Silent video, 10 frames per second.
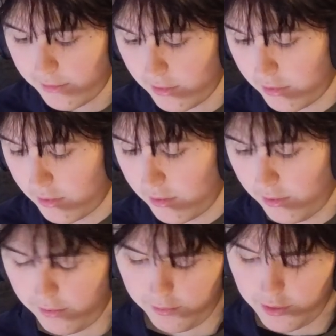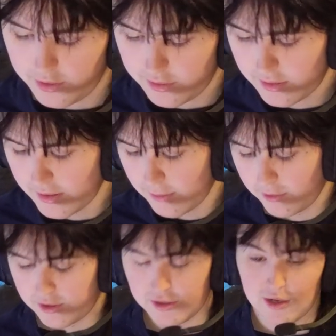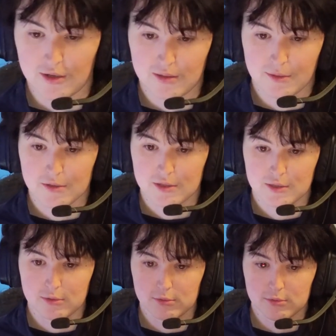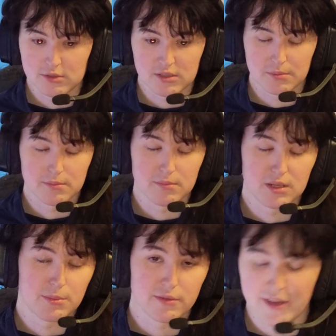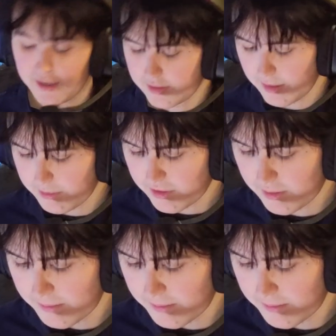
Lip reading: or a Word, which are the most two submittable file types.